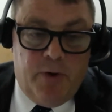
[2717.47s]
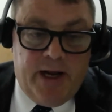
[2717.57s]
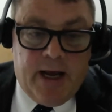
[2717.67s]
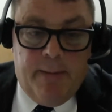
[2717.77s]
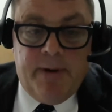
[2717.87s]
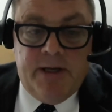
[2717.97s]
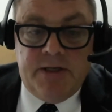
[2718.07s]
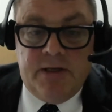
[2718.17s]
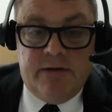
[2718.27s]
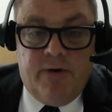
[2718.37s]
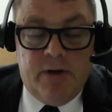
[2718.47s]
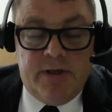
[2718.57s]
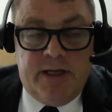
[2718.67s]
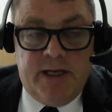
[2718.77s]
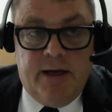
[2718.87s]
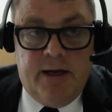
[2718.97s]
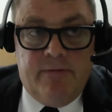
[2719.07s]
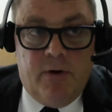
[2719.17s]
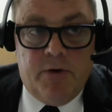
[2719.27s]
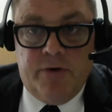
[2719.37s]
putting companies into
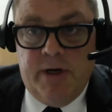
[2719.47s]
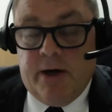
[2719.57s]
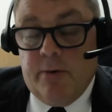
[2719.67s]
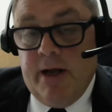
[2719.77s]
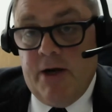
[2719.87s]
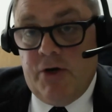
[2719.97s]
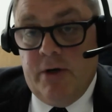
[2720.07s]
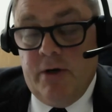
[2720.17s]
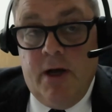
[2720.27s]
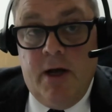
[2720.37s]
voluntary liquidation